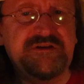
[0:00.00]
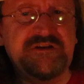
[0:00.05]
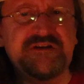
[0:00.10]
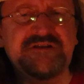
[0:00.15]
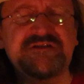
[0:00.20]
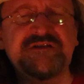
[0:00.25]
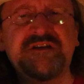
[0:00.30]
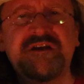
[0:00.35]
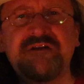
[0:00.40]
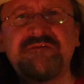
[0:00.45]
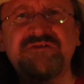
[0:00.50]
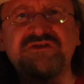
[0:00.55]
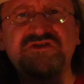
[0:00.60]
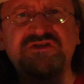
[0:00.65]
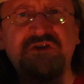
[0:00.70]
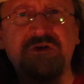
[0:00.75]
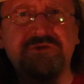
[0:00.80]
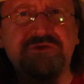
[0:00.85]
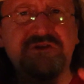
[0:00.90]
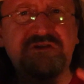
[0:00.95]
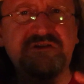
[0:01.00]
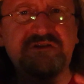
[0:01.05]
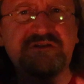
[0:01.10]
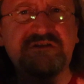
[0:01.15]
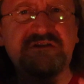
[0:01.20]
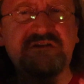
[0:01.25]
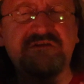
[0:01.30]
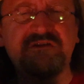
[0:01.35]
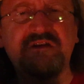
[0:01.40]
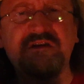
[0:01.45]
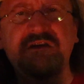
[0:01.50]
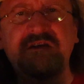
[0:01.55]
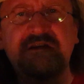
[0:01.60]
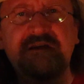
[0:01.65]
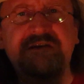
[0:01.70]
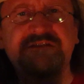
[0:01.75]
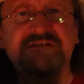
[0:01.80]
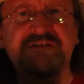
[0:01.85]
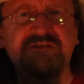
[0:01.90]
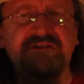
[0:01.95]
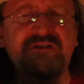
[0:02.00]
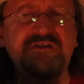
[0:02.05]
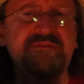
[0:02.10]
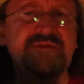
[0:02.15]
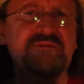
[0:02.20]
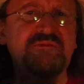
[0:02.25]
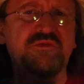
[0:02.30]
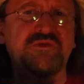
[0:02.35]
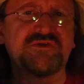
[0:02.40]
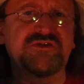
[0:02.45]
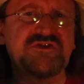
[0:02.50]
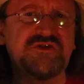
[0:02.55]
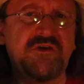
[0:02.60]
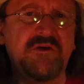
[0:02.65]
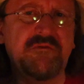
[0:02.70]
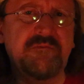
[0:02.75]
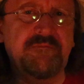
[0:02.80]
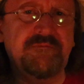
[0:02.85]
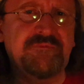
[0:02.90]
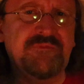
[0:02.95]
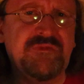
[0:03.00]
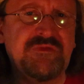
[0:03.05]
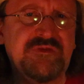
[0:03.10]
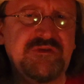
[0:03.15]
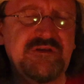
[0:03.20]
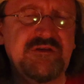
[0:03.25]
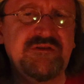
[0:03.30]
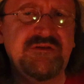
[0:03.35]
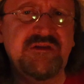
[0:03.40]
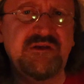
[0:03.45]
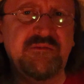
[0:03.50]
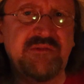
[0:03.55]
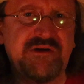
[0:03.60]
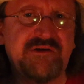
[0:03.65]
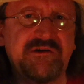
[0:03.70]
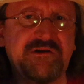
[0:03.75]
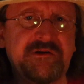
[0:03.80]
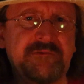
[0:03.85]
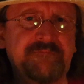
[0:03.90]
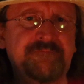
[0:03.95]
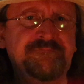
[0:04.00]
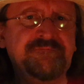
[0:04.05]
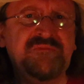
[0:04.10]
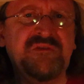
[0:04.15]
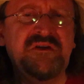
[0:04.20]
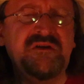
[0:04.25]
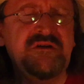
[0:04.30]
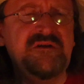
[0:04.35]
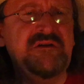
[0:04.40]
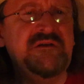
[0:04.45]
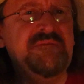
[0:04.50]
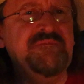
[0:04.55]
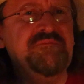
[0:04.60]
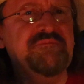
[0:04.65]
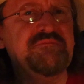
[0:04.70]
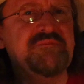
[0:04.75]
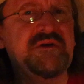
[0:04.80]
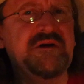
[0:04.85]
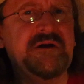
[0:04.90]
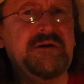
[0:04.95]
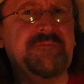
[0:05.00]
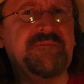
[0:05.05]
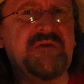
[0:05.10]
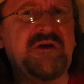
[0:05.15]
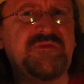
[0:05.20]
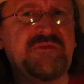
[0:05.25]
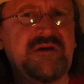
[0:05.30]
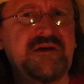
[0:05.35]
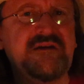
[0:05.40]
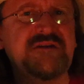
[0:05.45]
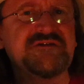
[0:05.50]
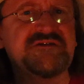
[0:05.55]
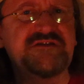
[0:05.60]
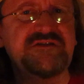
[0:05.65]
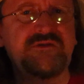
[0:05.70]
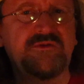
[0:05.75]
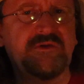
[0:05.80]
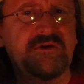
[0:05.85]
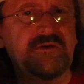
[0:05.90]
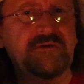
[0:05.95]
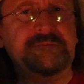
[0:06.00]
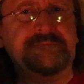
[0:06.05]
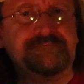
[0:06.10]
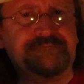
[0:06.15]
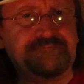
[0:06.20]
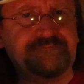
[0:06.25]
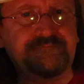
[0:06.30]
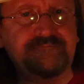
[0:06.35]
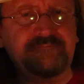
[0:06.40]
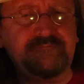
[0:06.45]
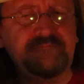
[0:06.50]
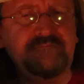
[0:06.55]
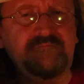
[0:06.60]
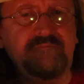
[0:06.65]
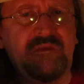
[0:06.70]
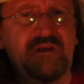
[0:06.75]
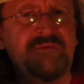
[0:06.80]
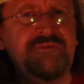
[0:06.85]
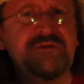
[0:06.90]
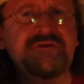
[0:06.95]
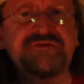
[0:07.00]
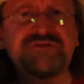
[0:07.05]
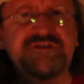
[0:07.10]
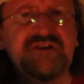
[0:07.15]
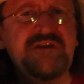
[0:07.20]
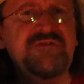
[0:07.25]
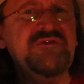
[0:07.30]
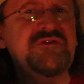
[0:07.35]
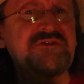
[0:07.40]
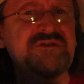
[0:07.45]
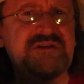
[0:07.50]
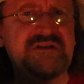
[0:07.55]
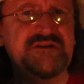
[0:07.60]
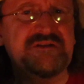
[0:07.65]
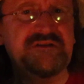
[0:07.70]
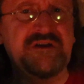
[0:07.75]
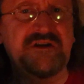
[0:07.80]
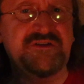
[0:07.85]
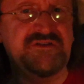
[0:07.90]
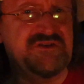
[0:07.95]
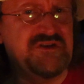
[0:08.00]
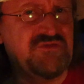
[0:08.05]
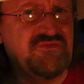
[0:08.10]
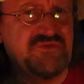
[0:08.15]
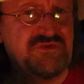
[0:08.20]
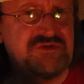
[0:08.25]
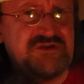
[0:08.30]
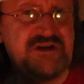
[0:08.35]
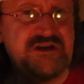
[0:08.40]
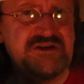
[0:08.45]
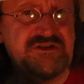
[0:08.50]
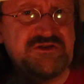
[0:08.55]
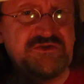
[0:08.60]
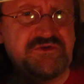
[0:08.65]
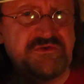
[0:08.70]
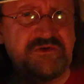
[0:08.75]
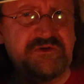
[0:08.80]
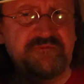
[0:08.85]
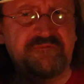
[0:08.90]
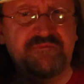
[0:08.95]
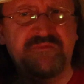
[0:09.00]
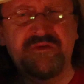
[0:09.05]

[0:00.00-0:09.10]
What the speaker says: doesn't have the saltiness. I think it has a little bit more salt than the American, but I think it's the oil. There's definitely a different taste to it,